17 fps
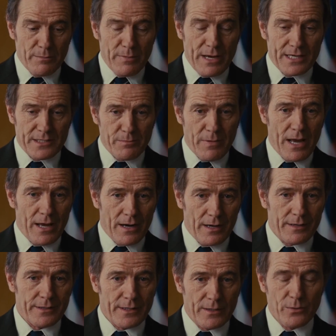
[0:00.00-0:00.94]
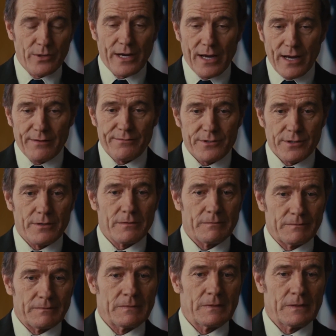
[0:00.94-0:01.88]
the best bad idea we have, sir.
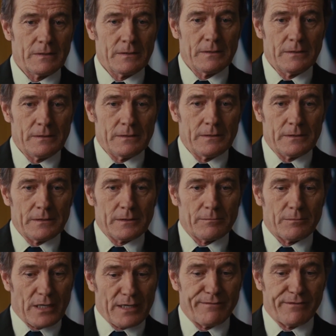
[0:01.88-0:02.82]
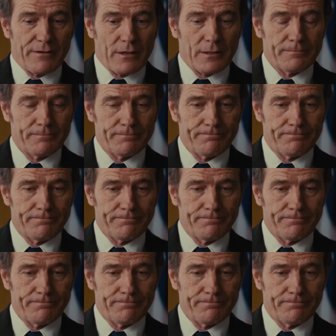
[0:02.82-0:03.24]
By far.